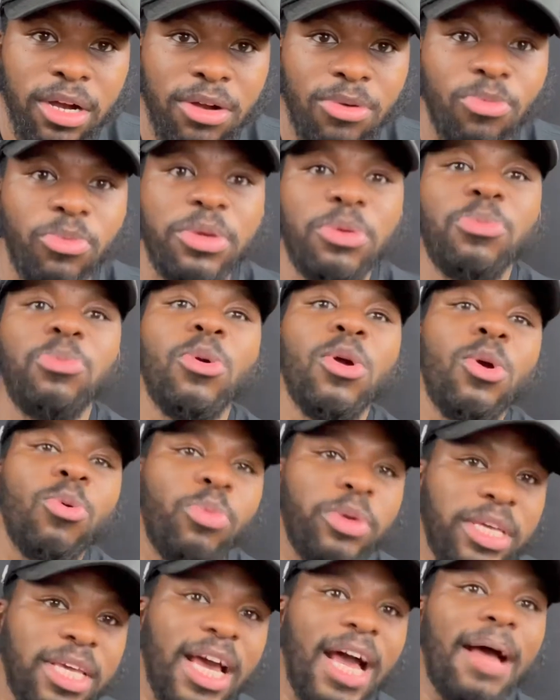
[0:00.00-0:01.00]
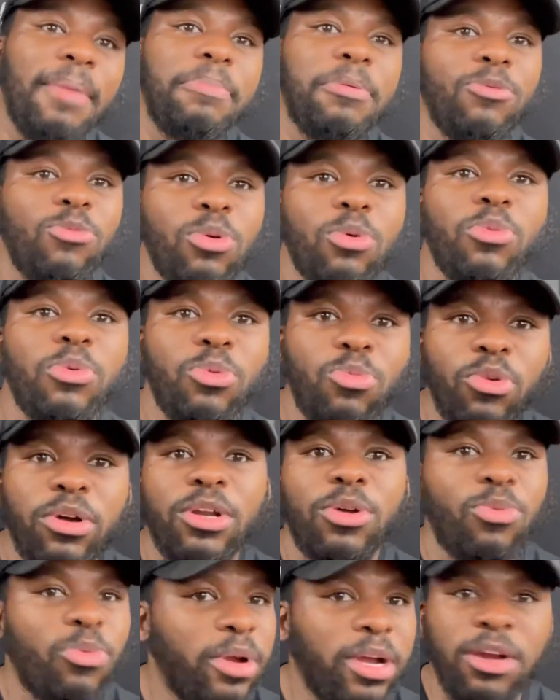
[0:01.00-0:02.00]
We copping what we want
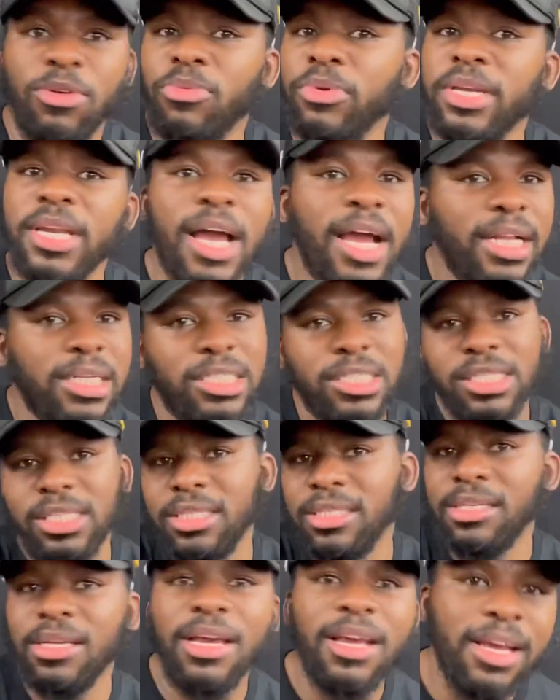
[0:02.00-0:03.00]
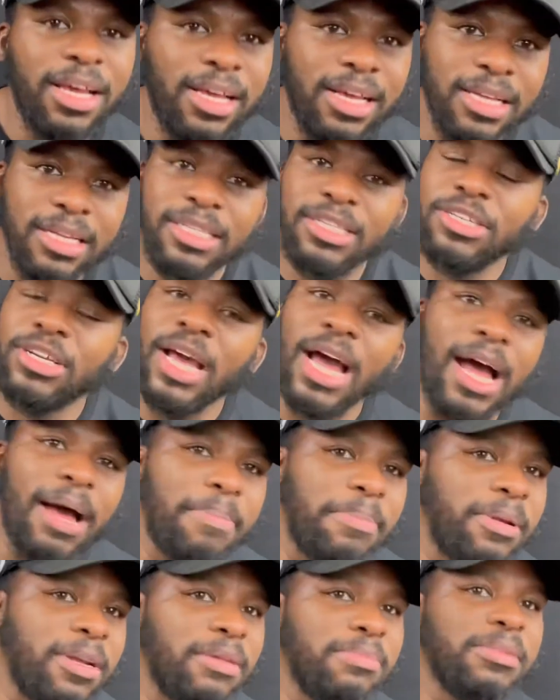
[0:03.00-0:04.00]
to wear. We not just
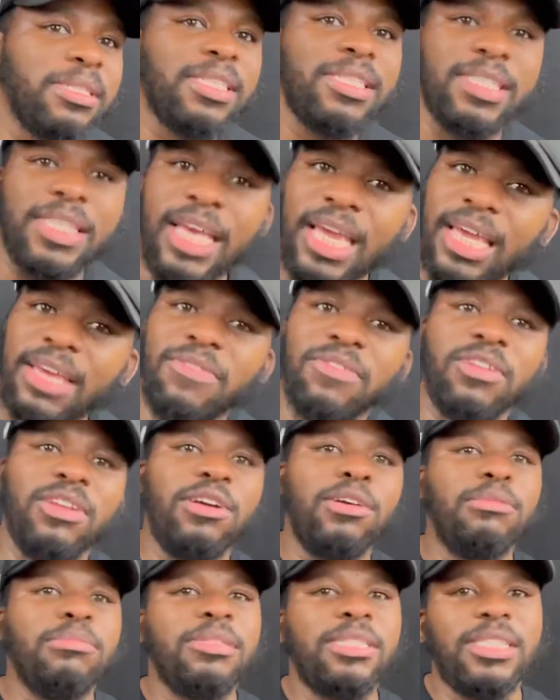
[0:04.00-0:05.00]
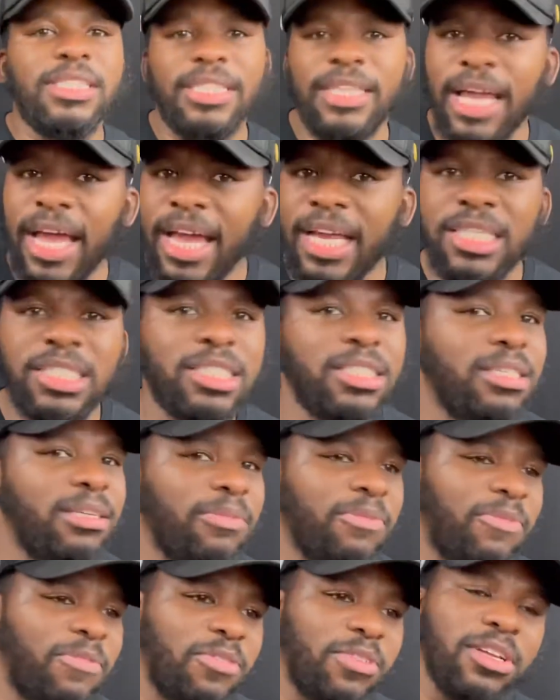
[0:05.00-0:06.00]
copping them and saving them, stashing them
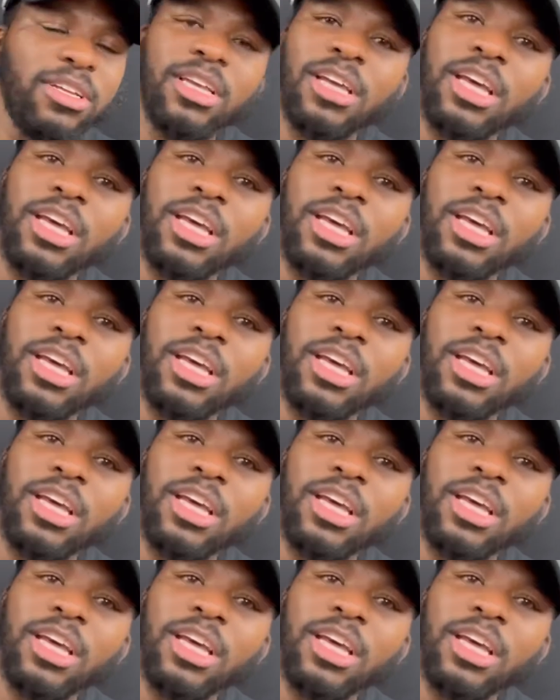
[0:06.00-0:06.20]
for.